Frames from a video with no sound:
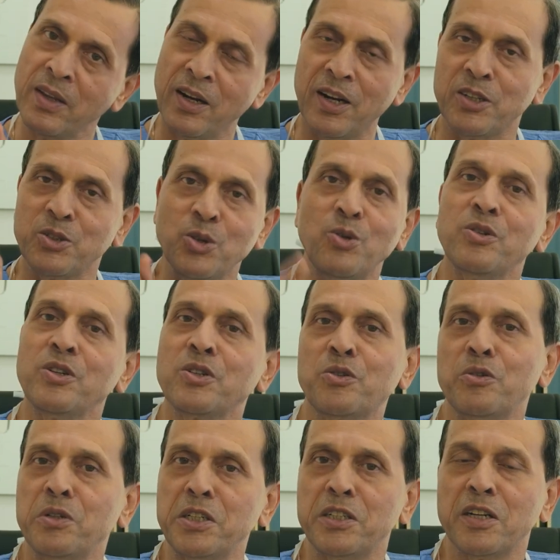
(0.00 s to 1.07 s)
is going to
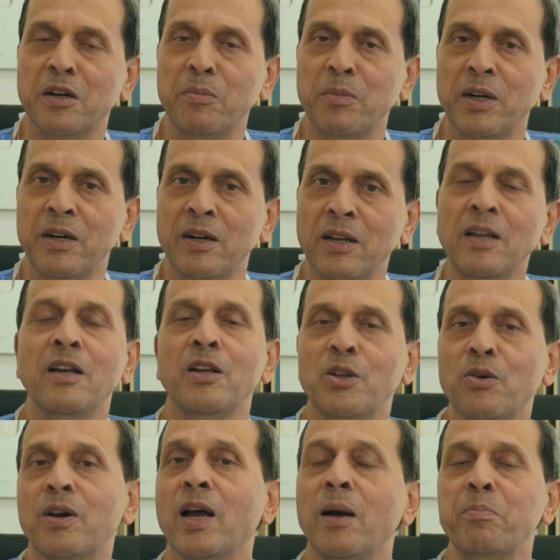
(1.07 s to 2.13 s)
determine your
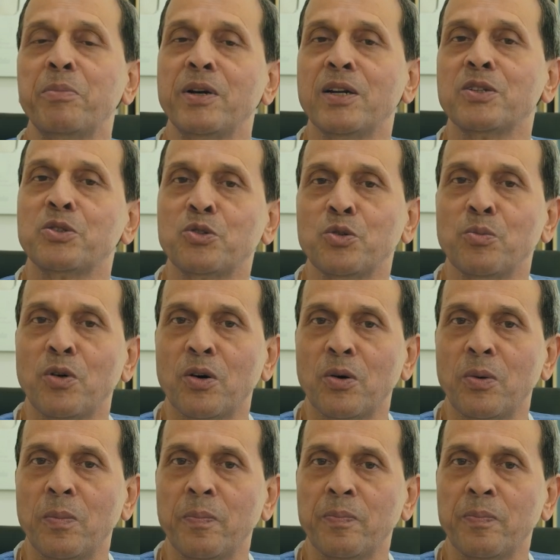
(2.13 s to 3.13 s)
happiness tomorrow.